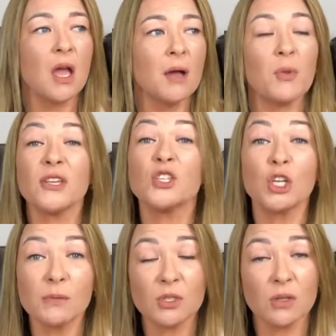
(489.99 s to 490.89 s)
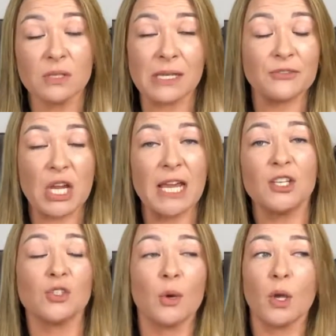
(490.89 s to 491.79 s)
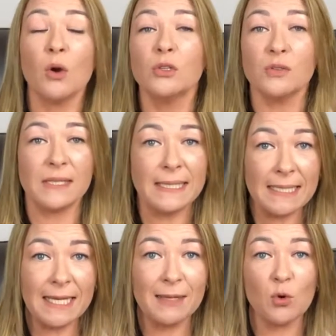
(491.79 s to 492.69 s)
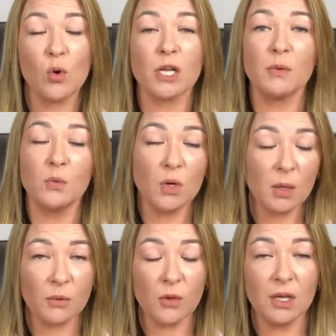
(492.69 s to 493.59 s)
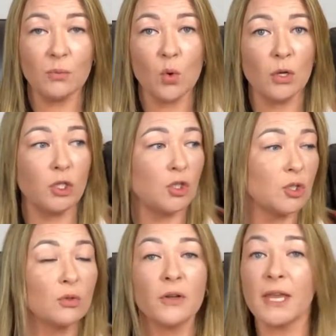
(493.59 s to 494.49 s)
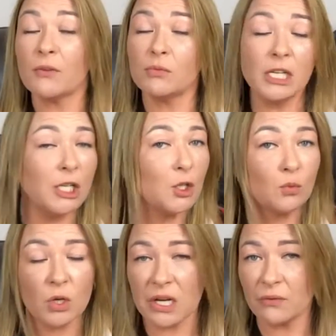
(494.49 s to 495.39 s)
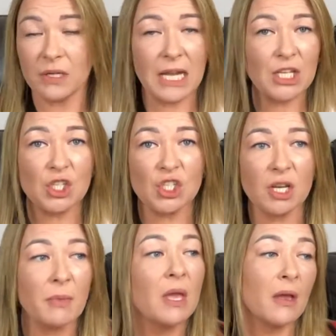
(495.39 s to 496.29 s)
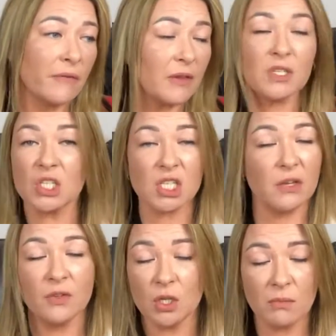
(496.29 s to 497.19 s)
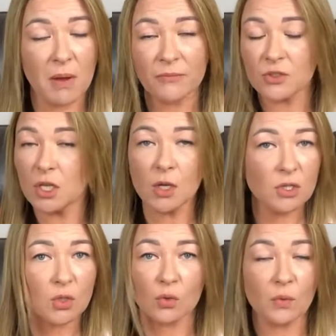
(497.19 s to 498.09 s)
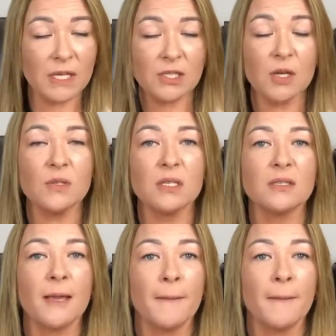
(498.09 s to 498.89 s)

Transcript: my circumstances have changed, so I can't do the cleaning anymore, I don't want to work with you anymore, and you still got that really good working relationship, they've just given you a month's notice or a week's notice,